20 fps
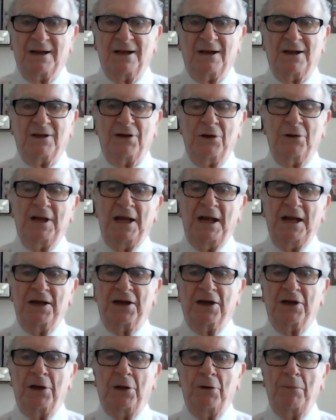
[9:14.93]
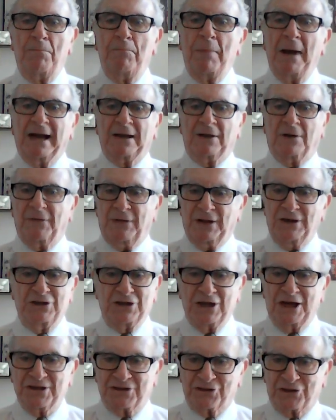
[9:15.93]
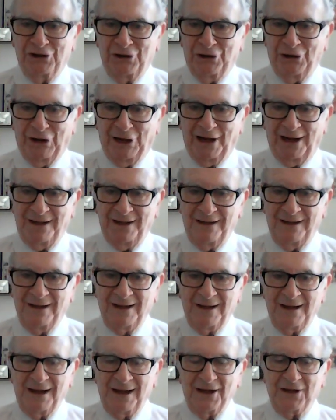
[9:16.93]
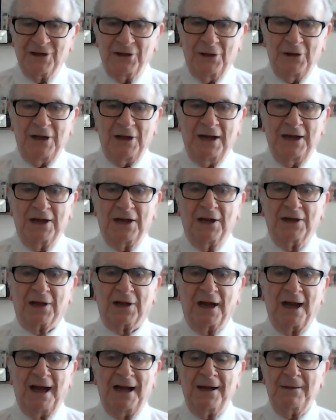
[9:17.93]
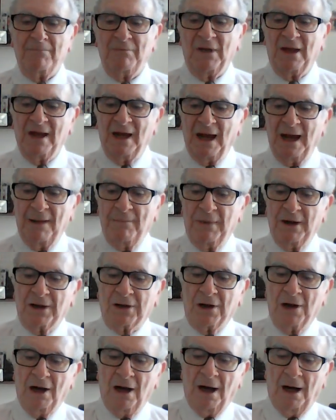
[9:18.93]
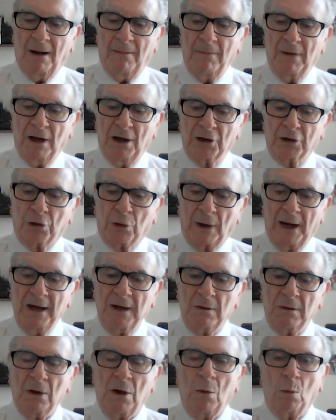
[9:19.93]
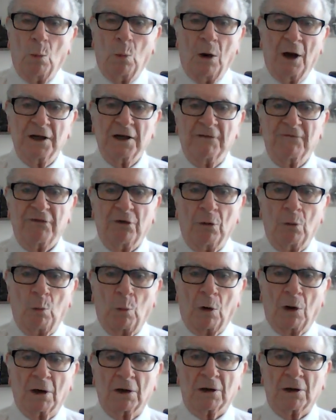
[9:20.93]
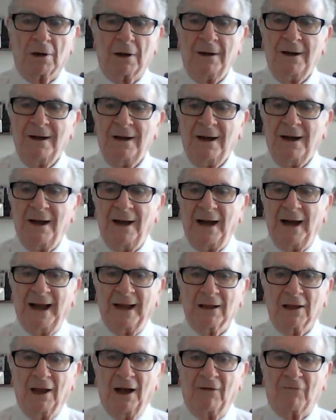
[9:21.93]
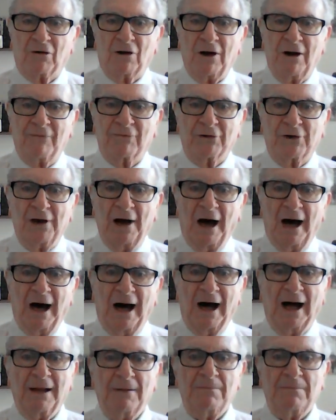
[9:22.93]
You need to do better than just good. You need to take and become a great, wonderful worker and lover of God.